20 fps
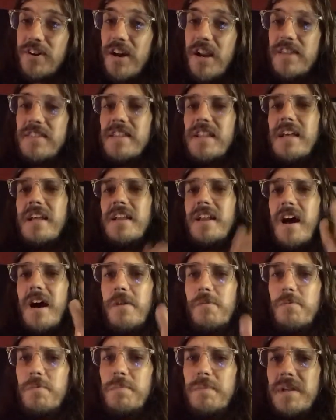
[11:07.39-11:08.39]
And then I
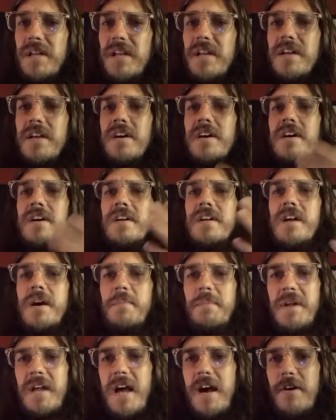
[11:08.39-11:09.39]
will be
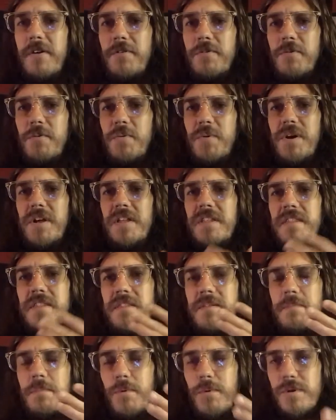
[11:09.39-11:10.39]
coming out with
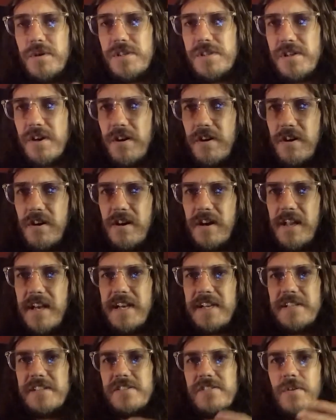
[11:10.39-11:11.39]
more starter
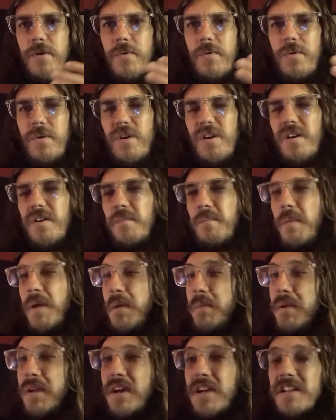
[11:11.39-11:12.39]
decks, or
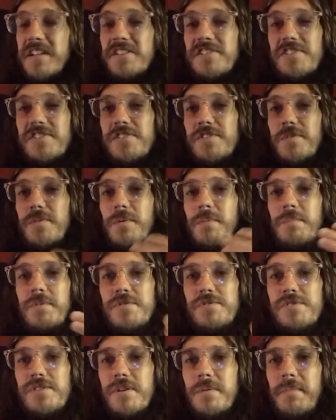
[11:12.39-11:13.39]
maybe I can just do a
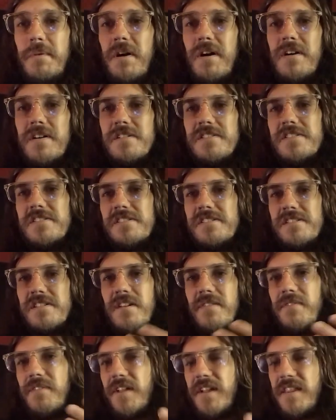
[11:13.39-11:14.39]
booster box and
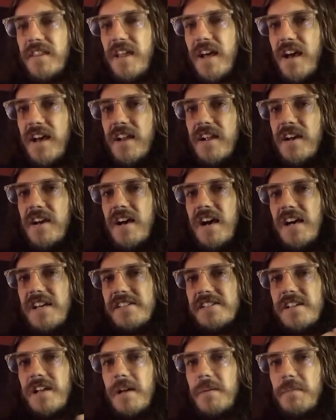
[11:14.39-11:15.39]
stuff like that as
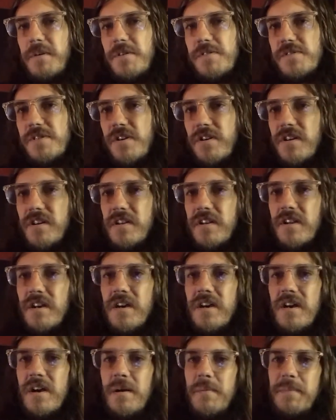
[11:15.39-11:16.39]
time goes on,
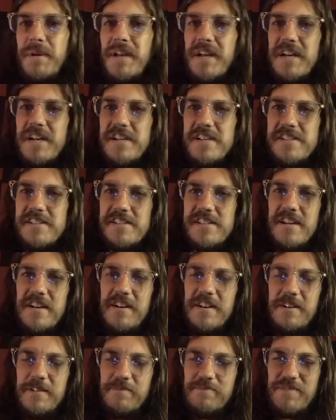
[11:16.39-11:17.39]
because
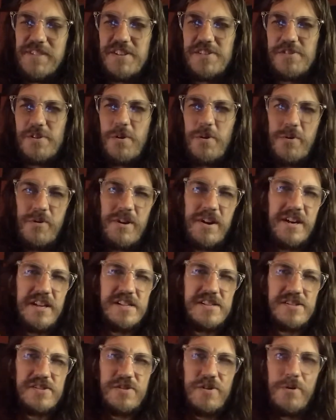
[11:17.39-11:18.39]
there's already
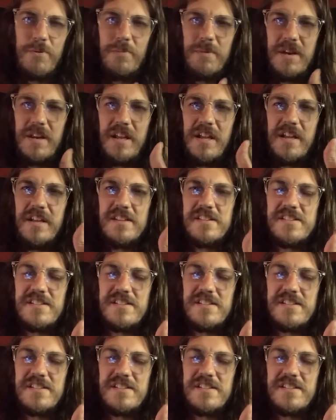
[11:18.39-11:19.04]
so many